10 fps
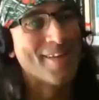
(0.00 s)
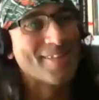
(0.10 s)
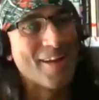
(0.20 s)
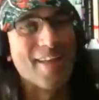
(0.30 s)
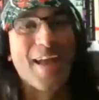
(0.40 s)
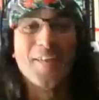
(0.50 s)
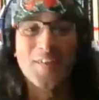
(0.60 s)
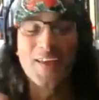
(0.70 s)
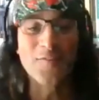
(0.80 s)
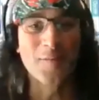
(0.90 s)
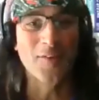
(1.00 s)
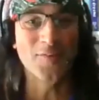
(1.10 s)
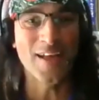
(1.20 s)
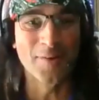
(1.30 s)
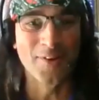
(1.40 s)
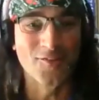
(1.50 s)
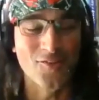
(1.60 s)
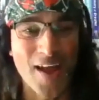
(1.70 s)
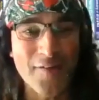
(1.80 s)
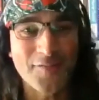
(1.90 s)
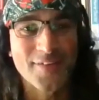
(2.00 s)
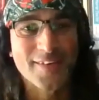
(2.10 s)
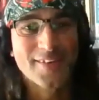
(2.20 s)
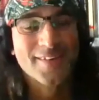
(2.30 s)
So, yeah, thank you very much for coming on, Trav.